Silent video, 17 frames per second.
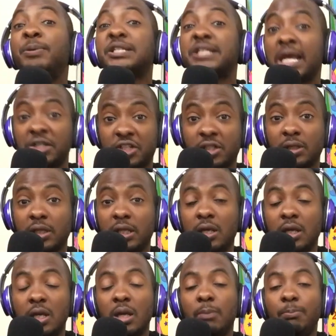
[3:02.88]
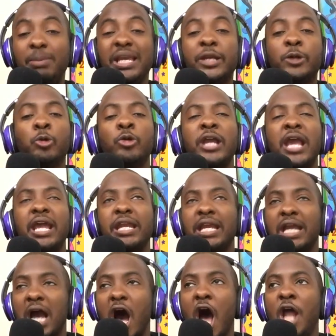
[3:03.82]
potentially be
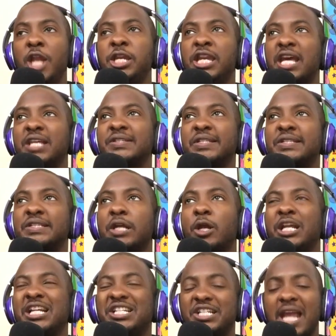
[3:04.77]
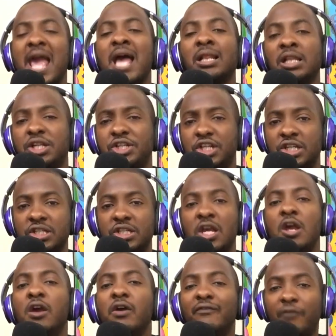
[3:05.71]
creating unnecessary challenges
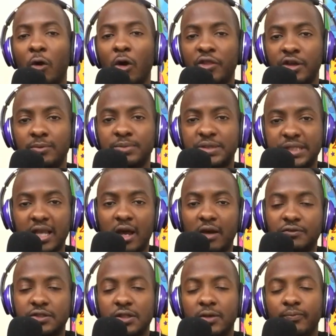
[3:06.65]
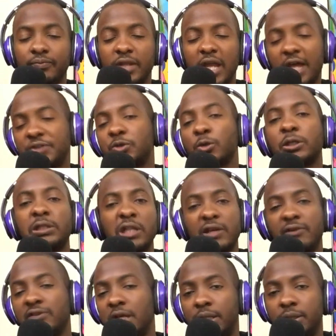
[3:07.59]
for themselves. Ezra
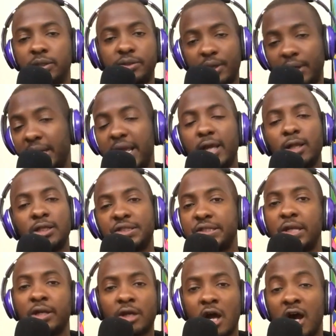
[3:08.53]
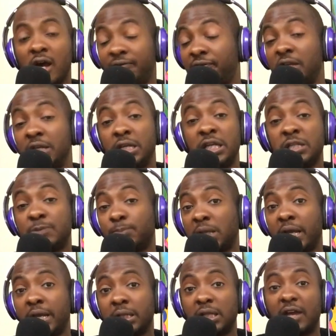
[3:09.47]
Cleveland, the nail is in the coffin. He's
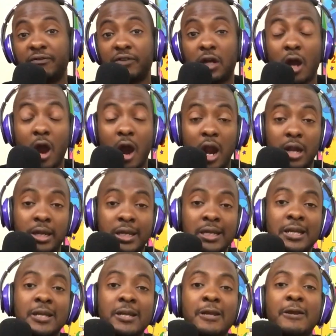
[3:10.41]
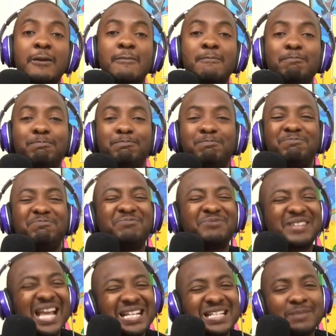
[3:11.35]
playing left guard.
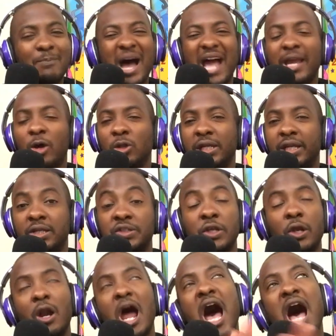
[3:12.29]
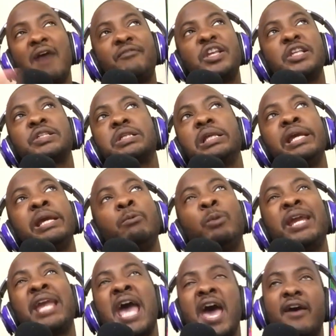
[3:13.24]
That's my only concern. Obviously,
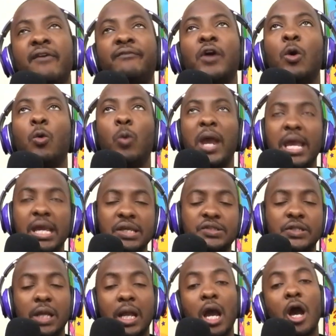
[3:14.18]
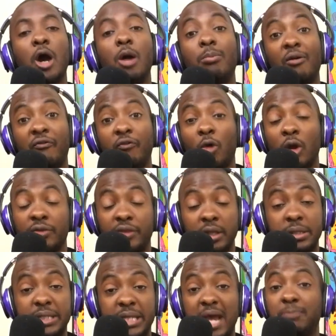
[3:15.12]
we have a ways to go before the
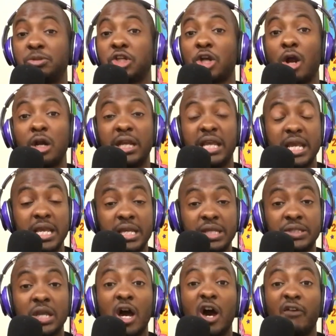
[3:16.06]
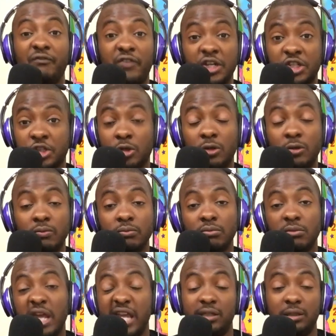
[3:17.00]
depth chart is official
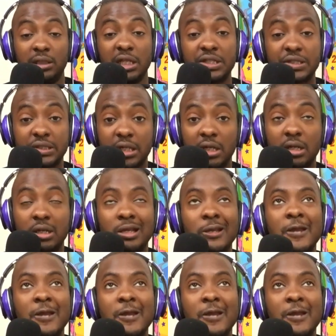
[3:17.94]
and listed.